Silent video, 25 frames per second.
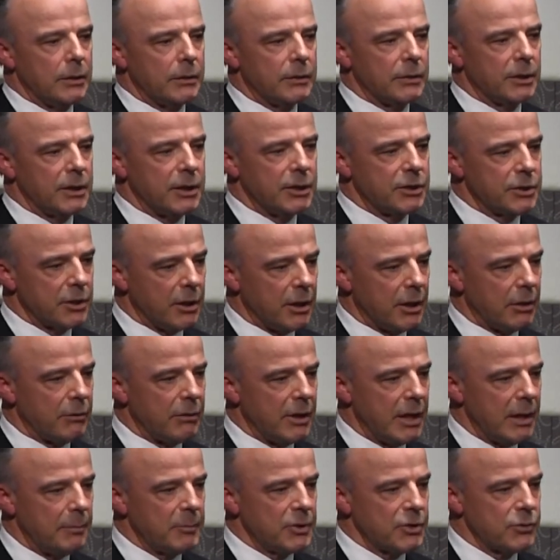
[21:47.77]
The
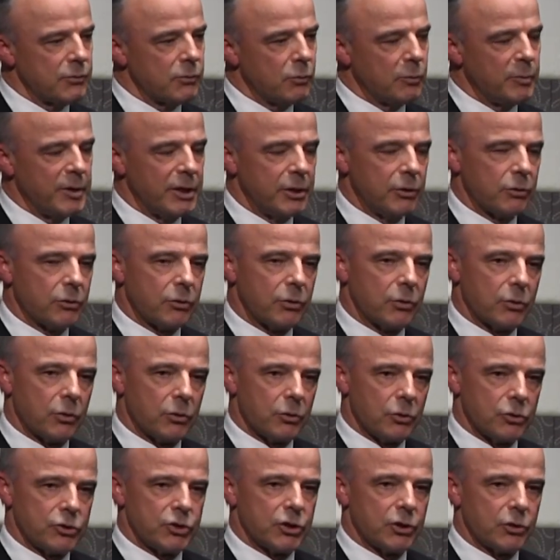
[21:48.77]
dioramas will be in
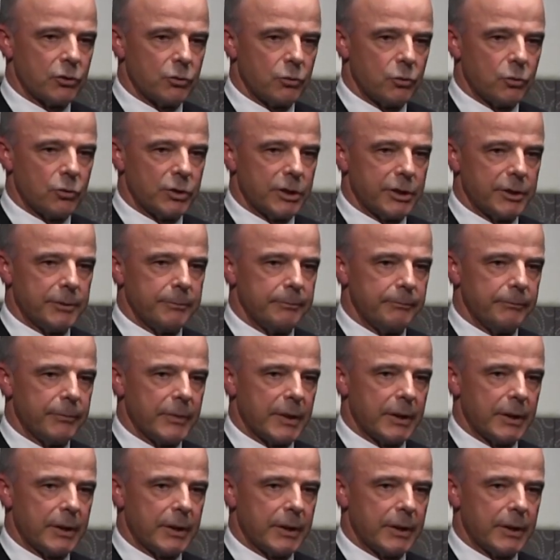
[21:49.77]
chronological order.